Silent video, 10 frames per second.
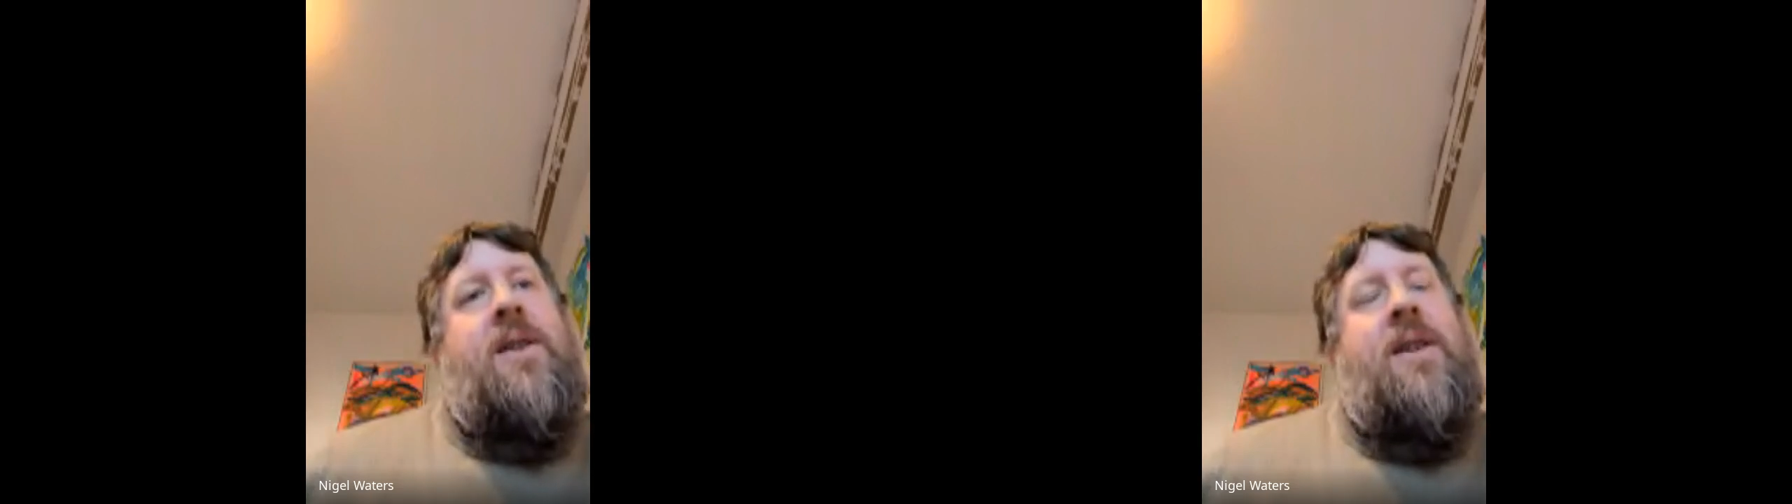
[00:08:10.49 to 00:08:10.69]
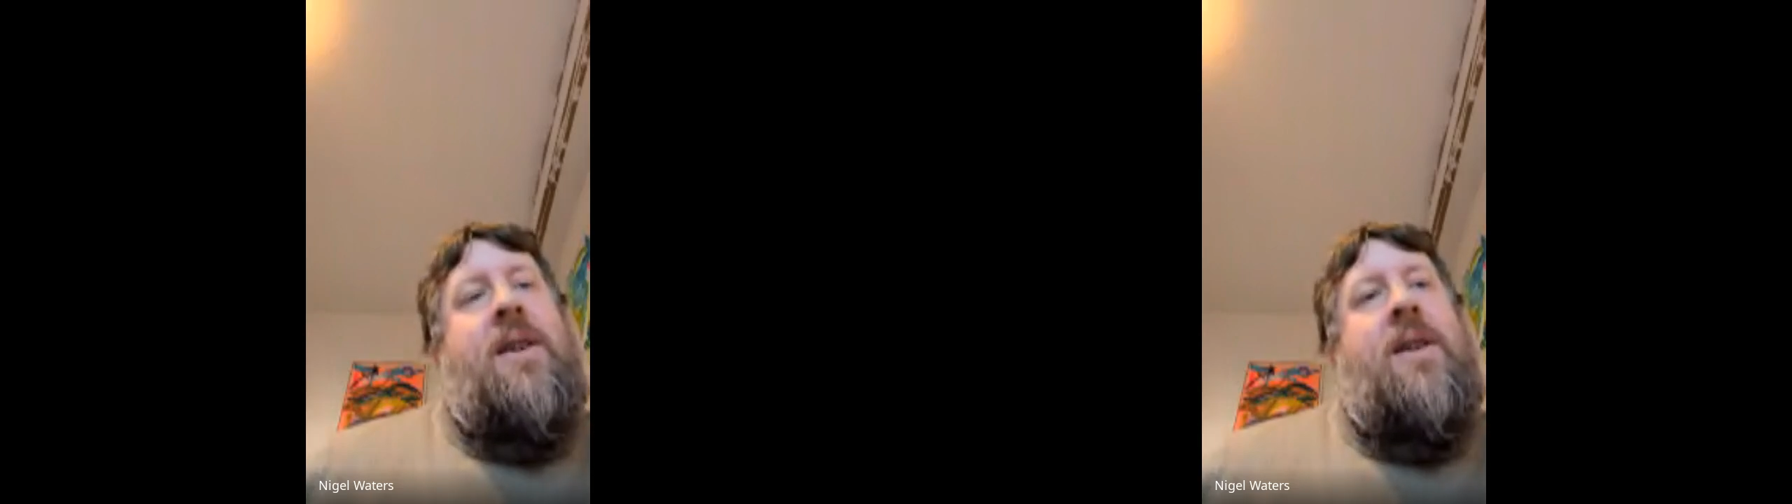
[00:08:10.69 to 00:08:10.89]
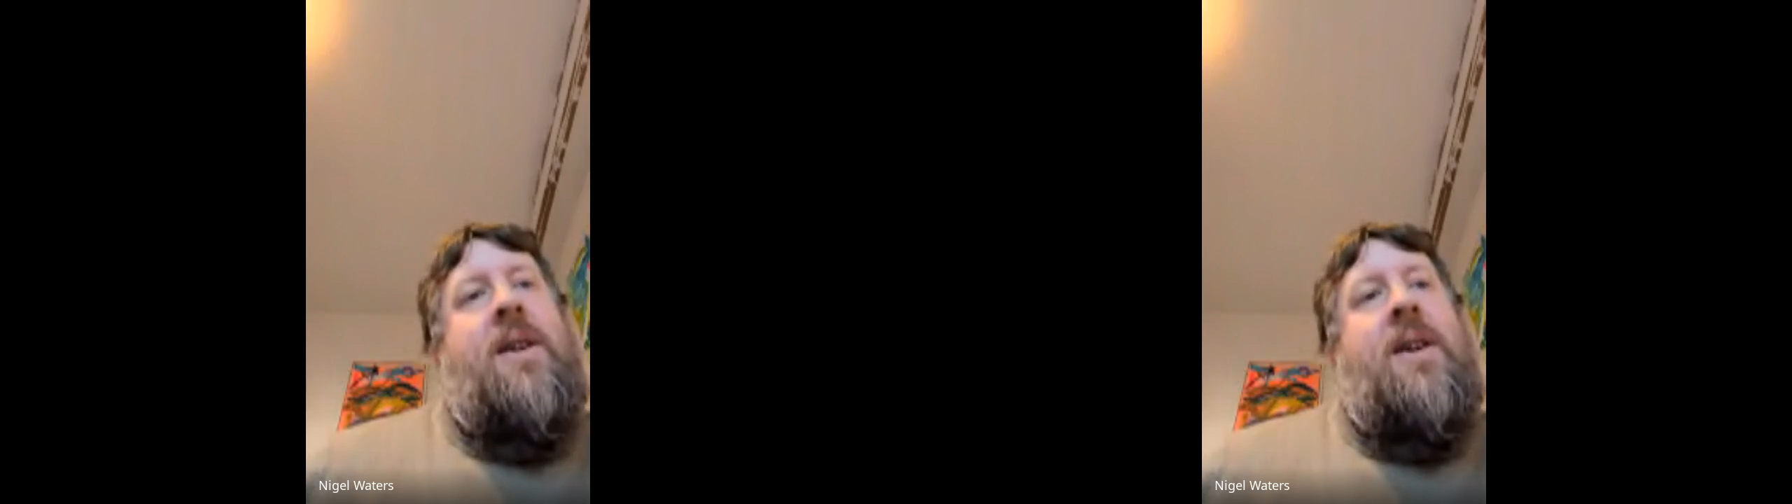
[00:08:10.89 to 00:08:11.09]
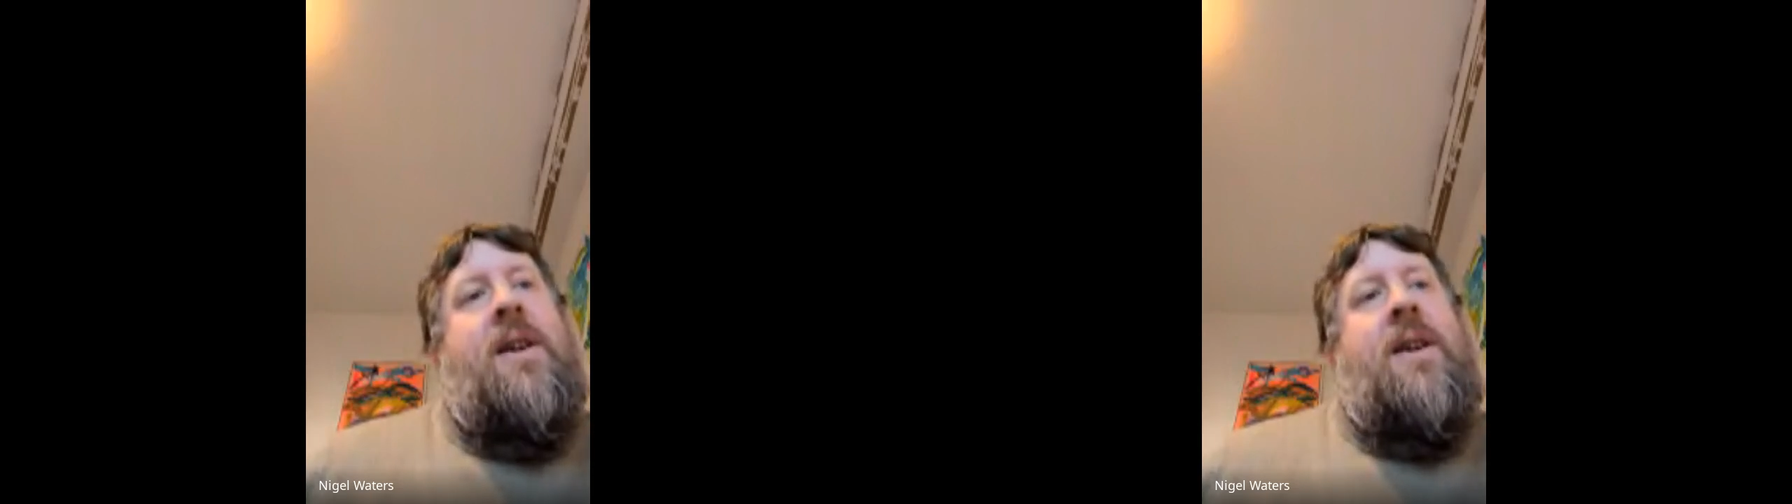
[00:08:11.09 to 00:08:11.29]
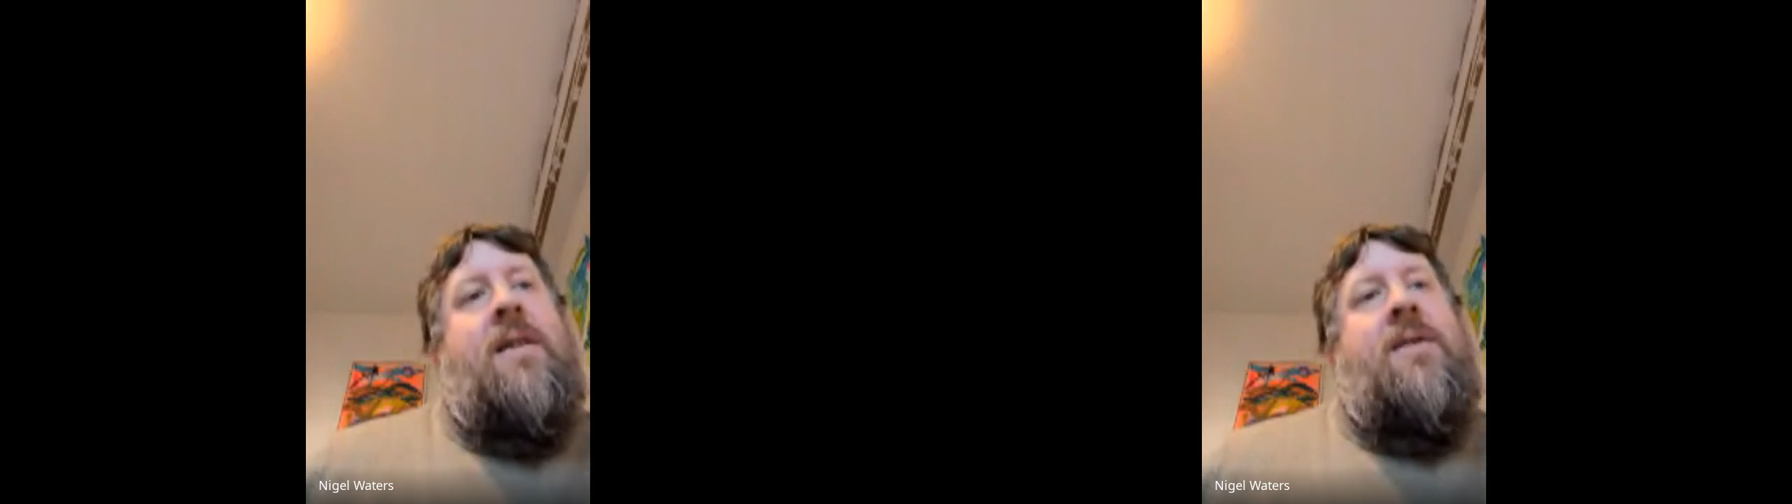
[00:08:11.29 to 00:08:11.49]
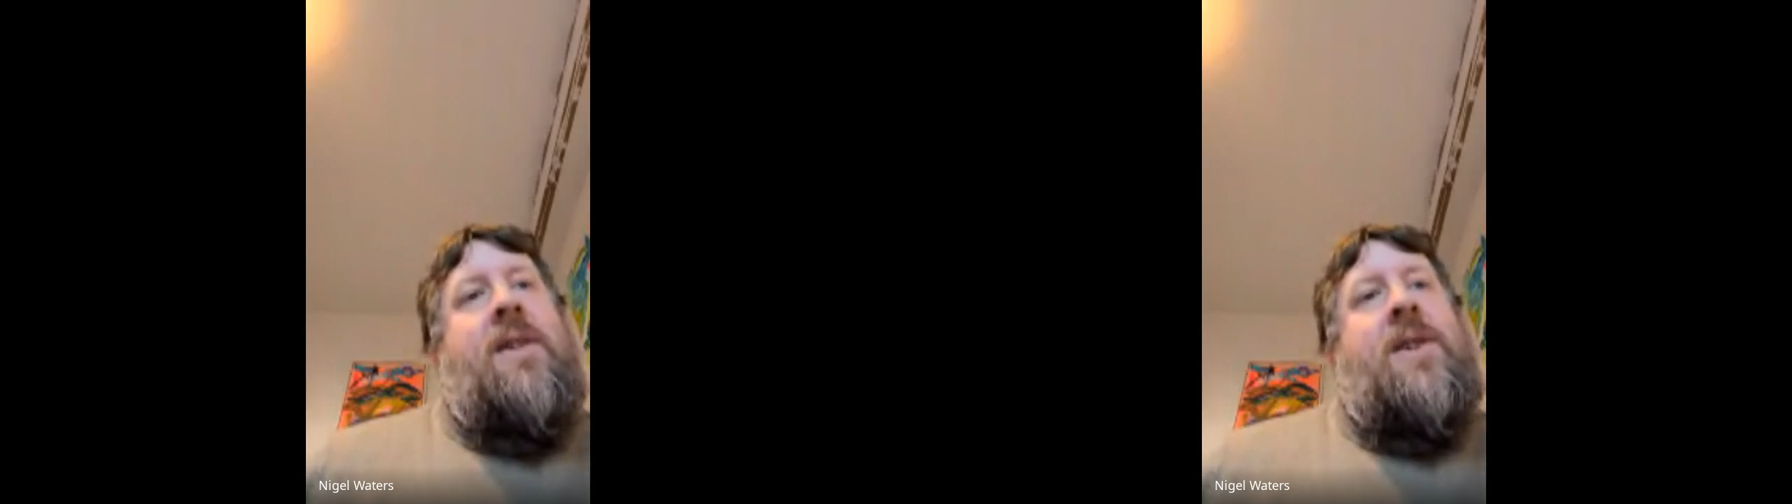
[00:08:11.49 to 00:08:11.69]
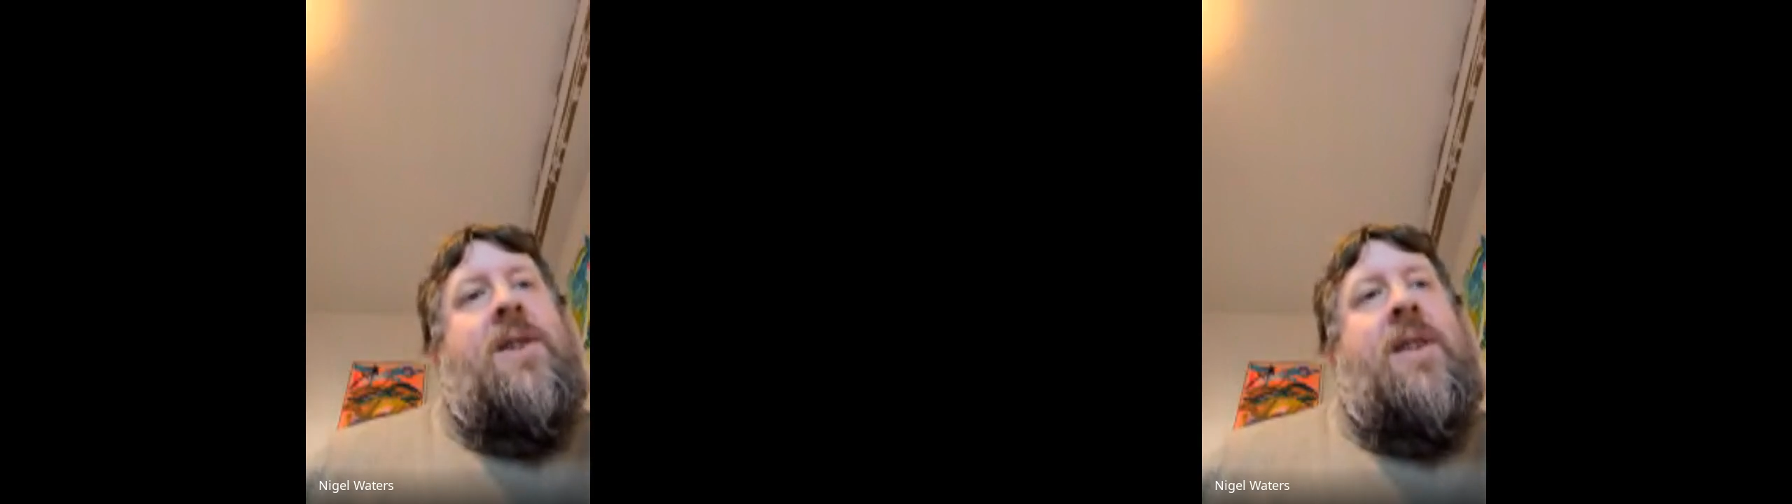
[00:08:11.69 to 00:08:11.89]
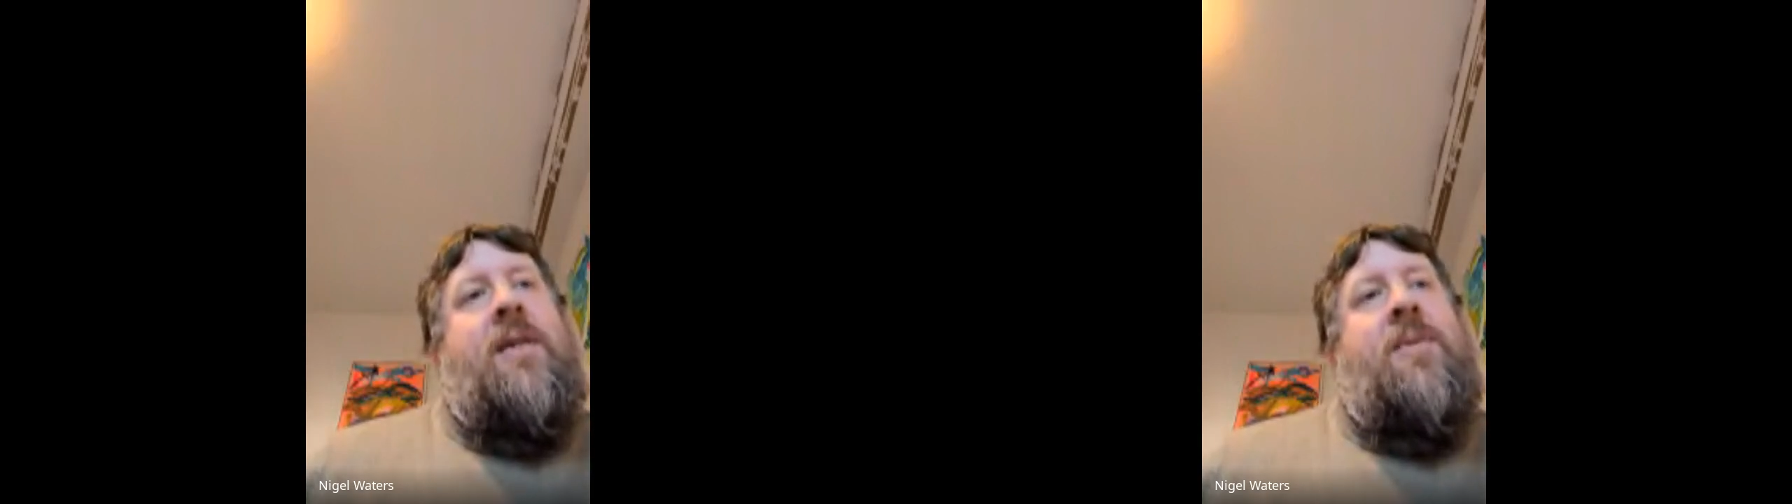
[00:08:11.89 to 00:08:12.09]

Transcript: So that's the thing,